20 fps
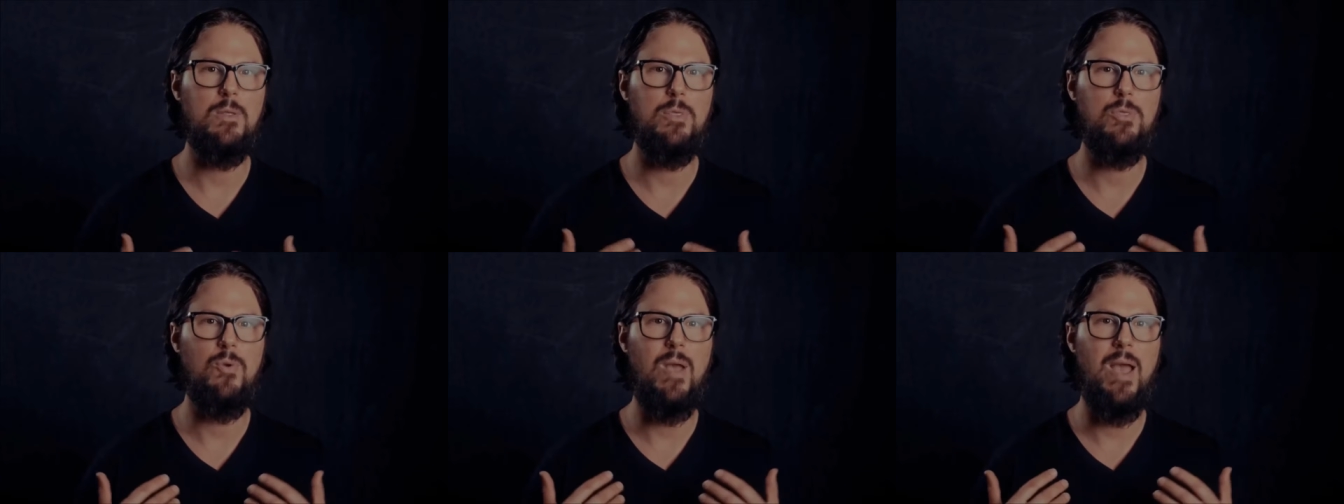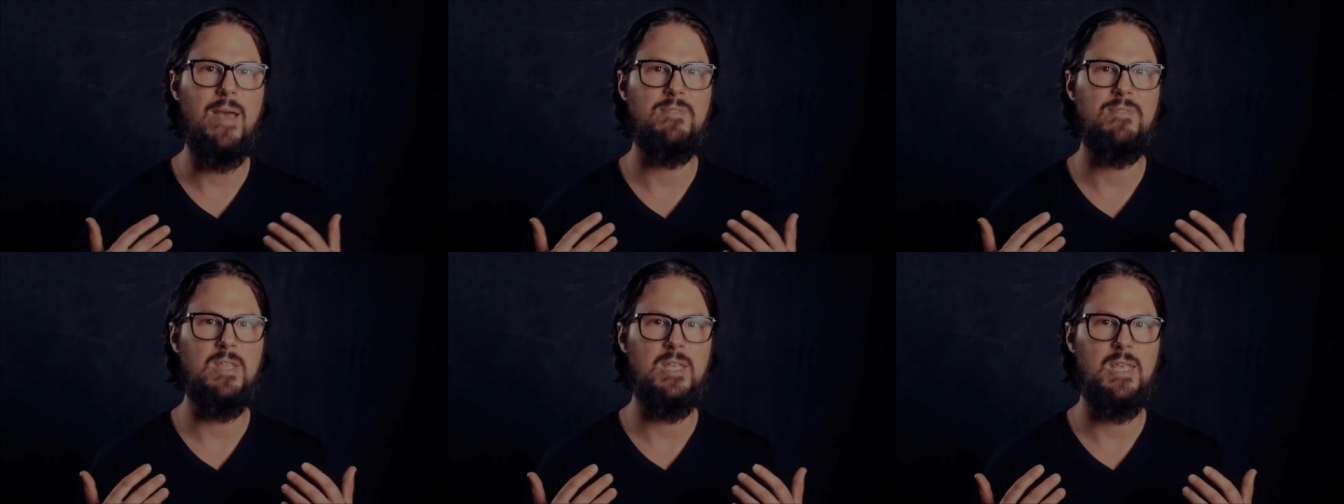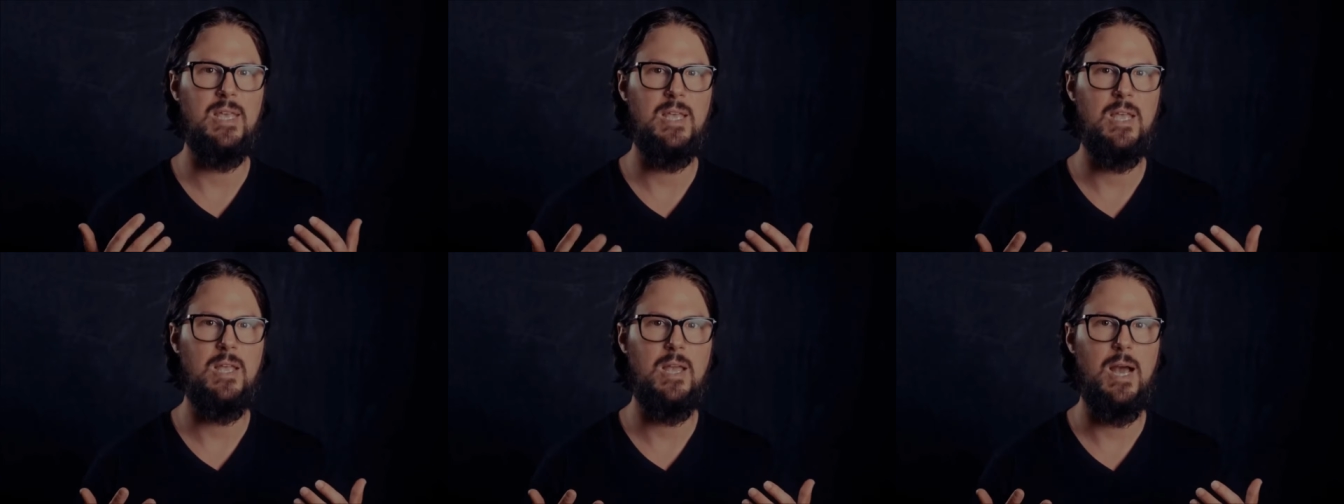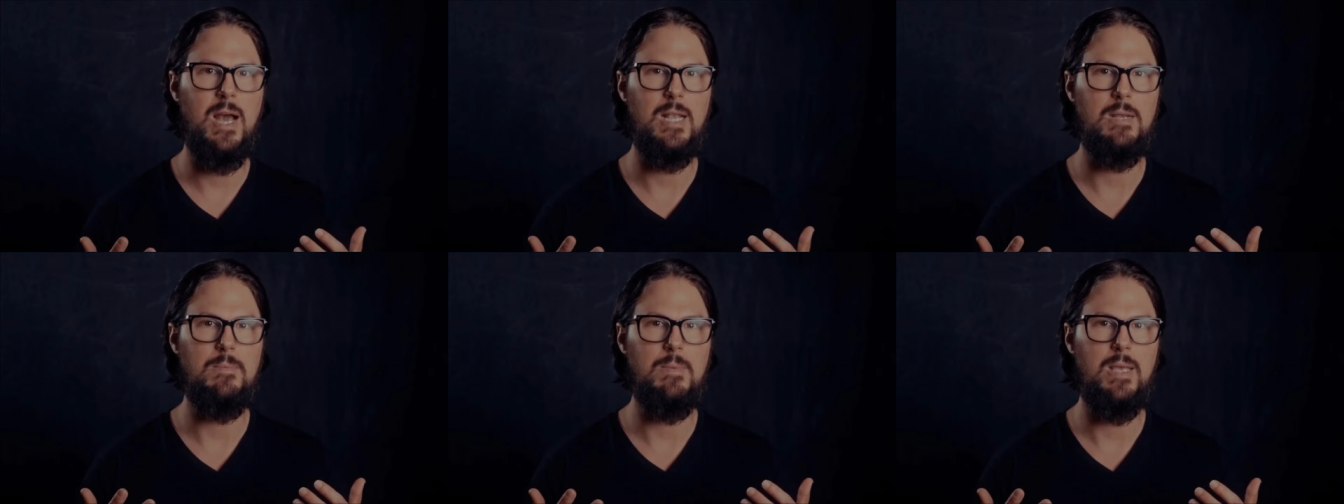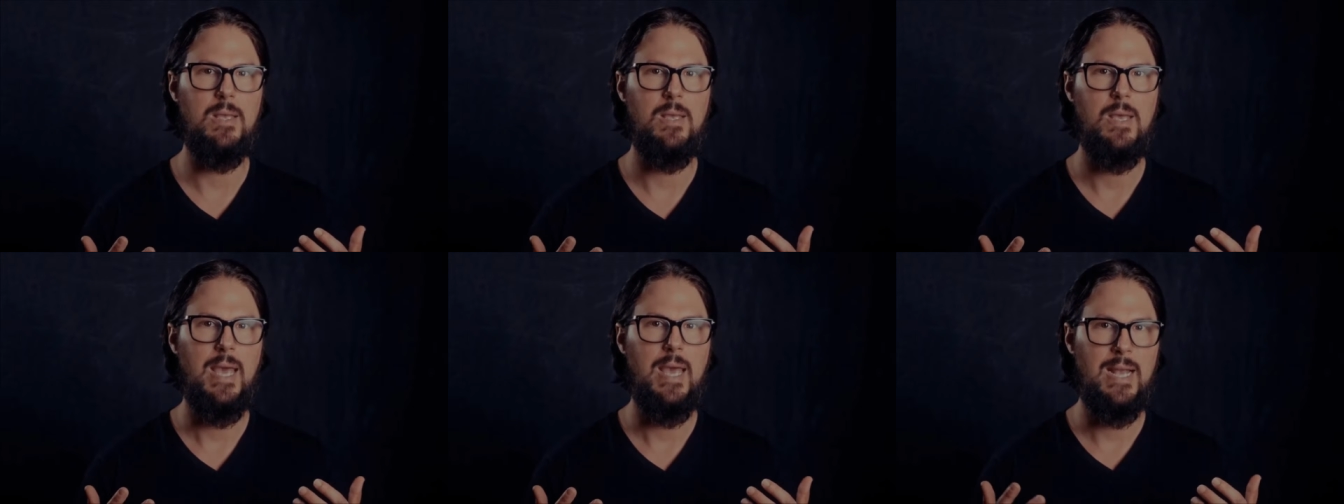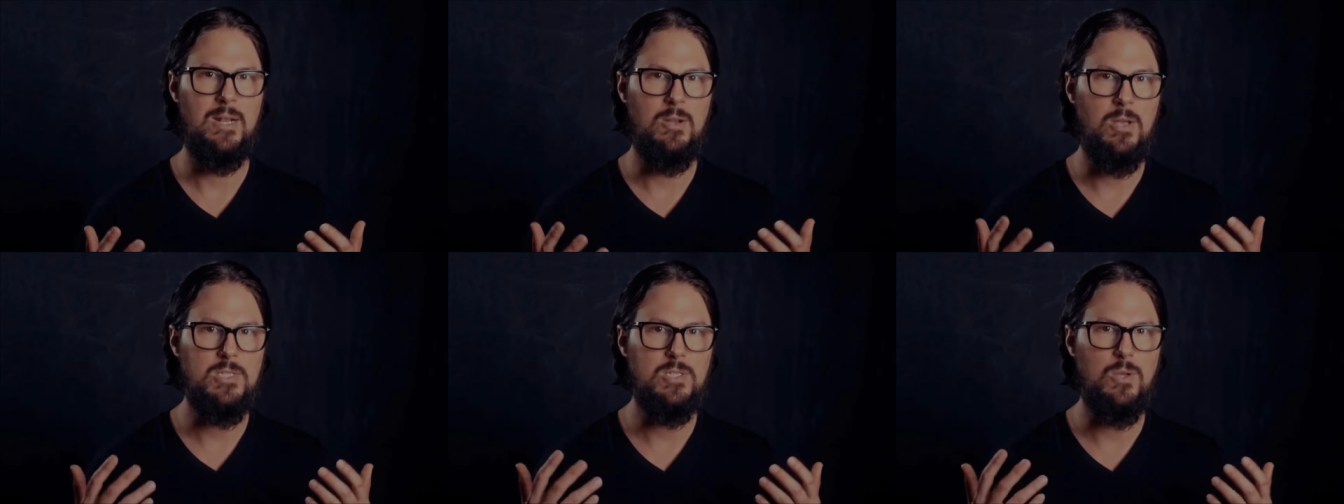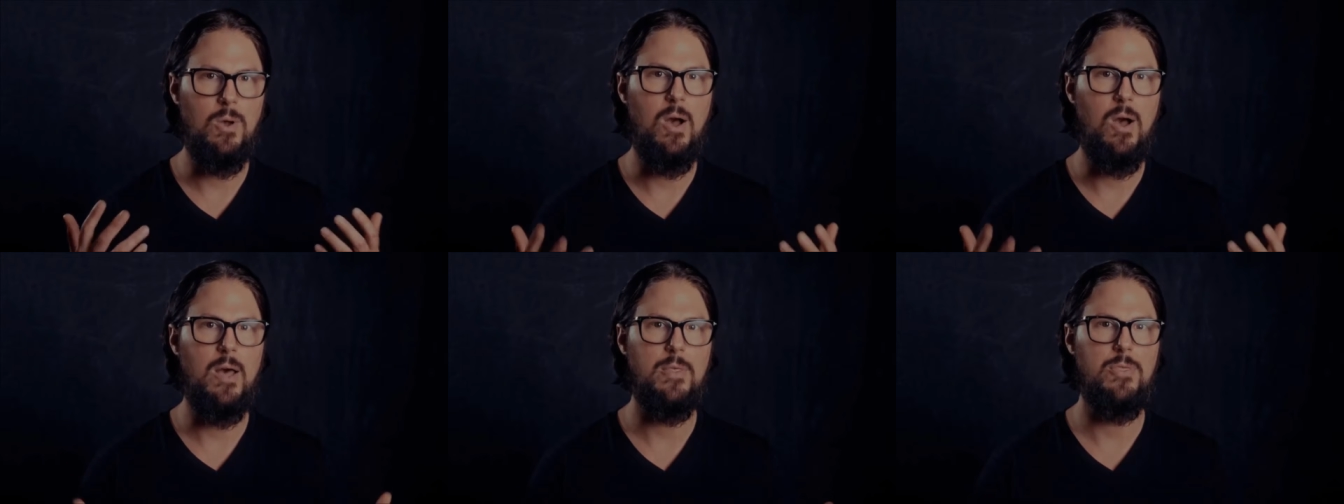to Thrive in the Gig Economy, and
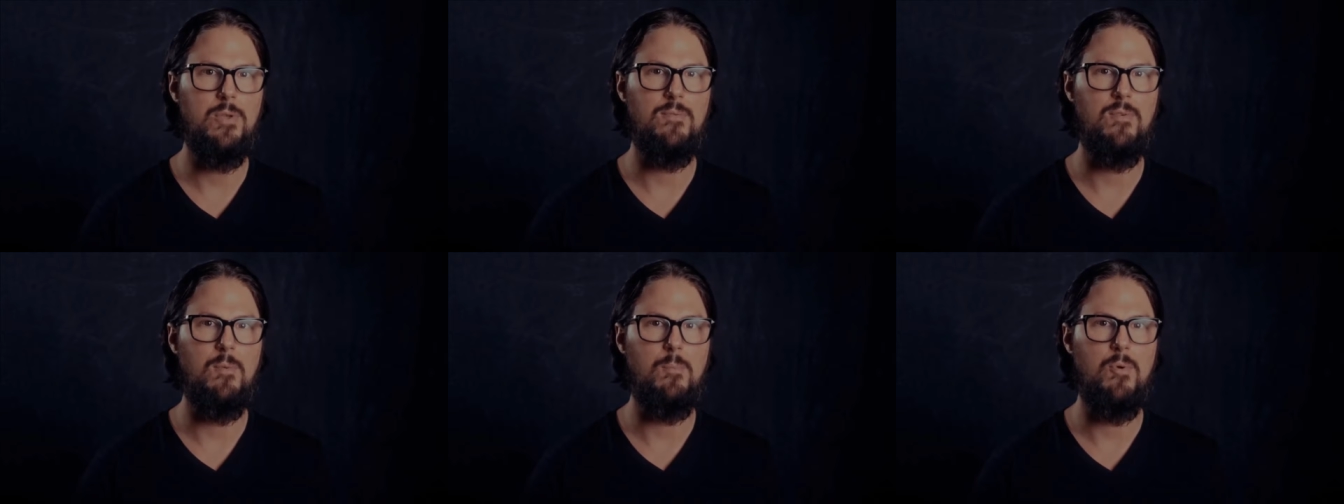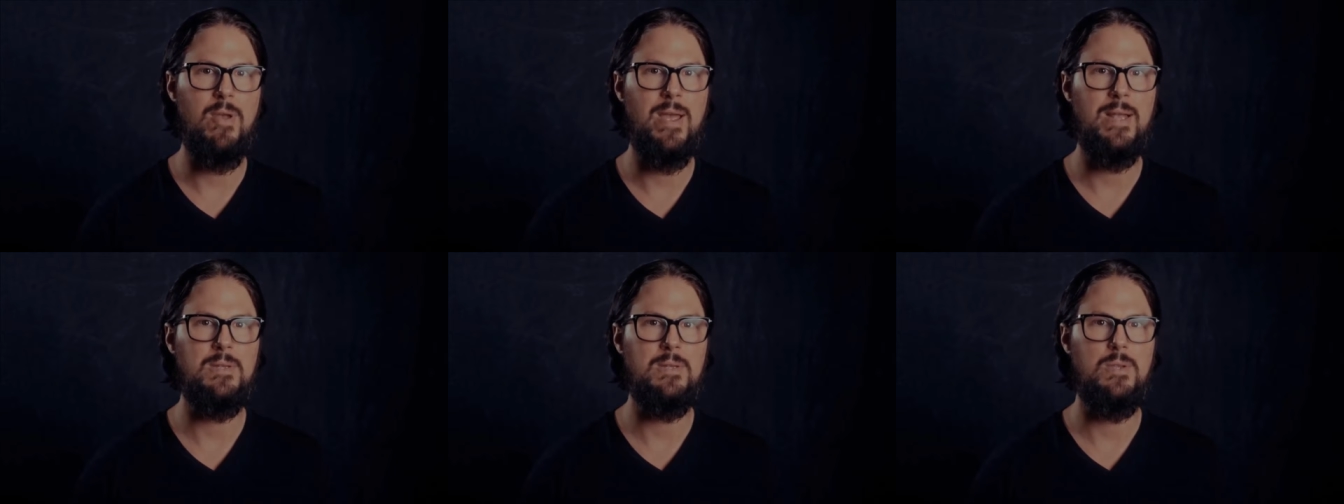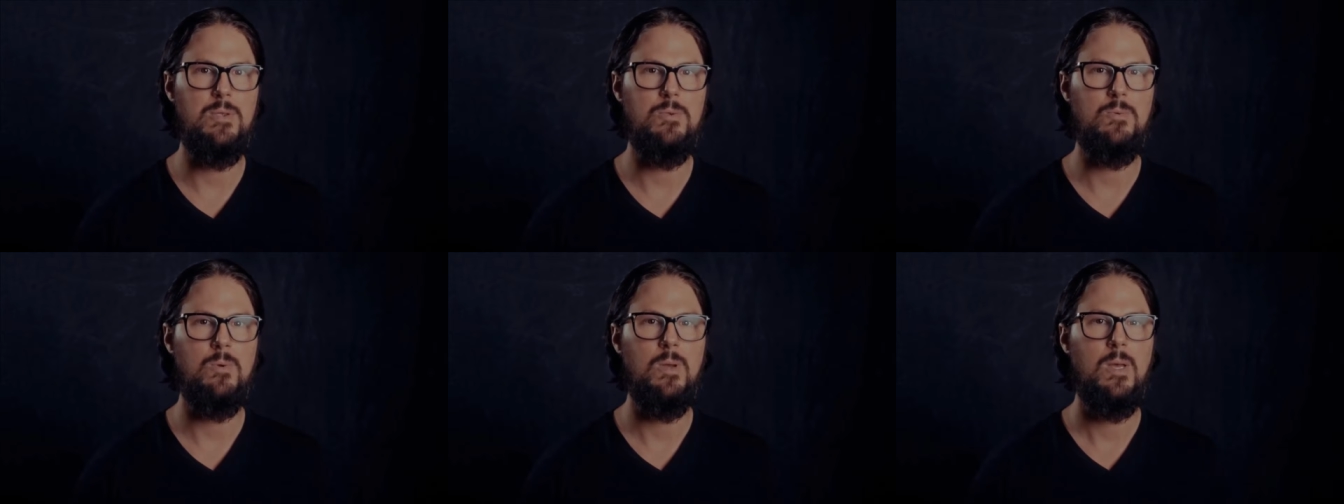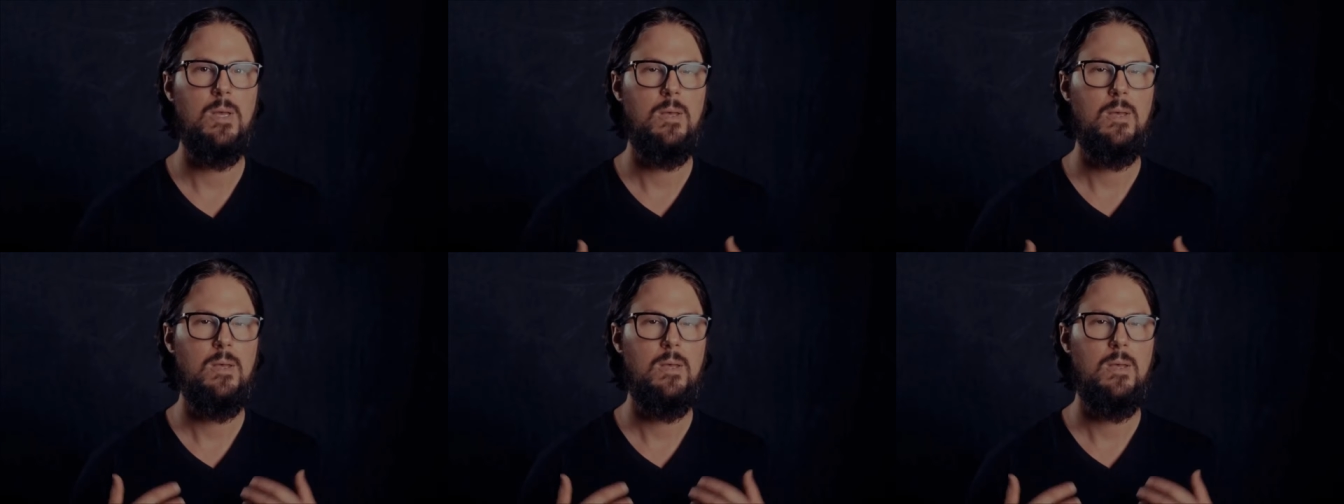also author of a brand new